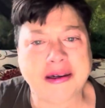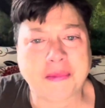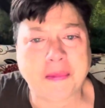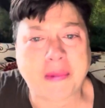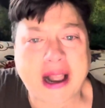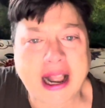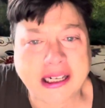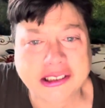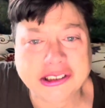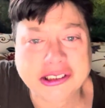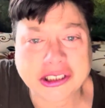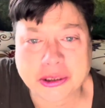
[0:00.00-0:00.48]

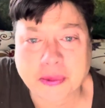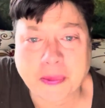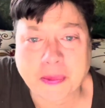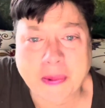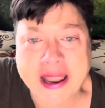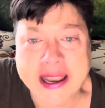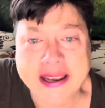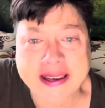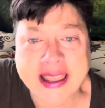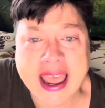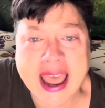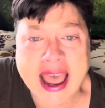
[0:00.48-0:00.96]
I just
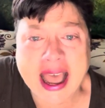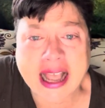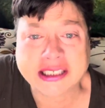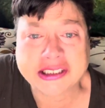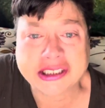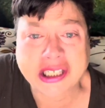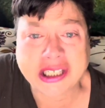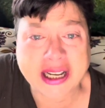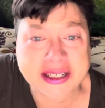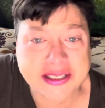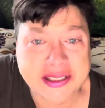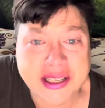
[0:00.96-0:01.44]
paid
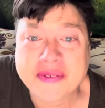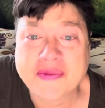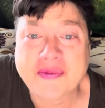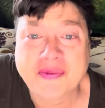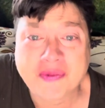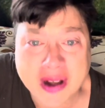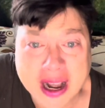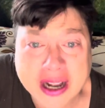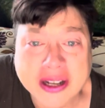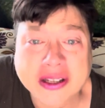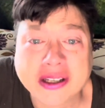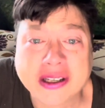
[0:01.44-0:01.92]
cash. I said,
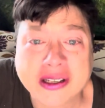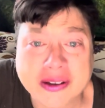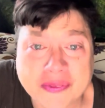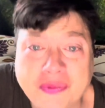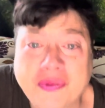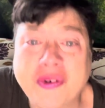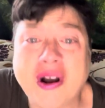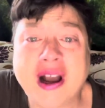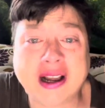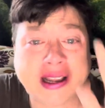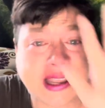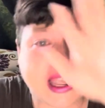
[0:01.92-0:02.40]
fuck
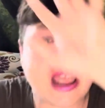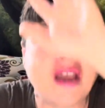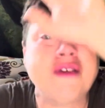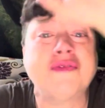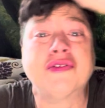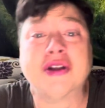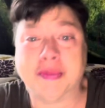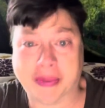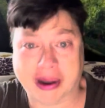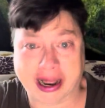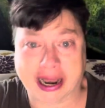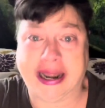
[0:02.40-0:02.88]

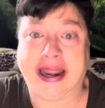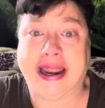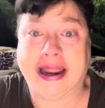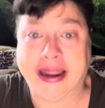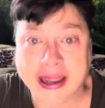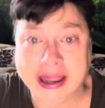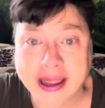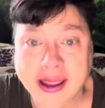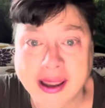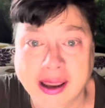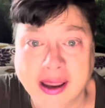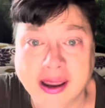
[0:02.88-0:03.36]

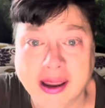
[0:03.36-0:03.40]
everybody.